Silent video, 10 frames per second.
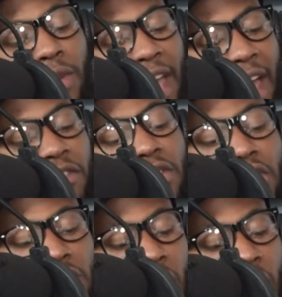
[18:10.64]
have to
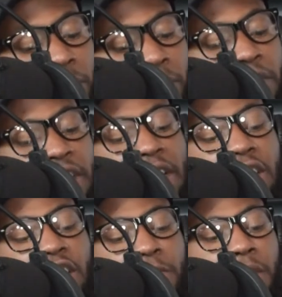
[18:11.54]
start getting
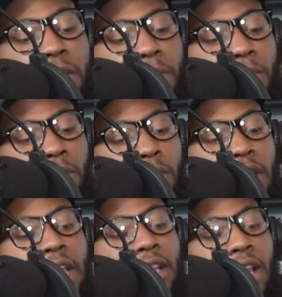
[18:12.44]
these people
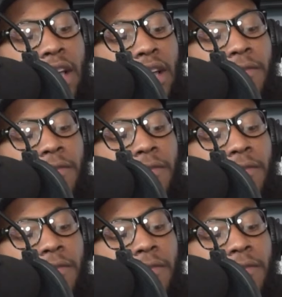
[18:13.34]
in line,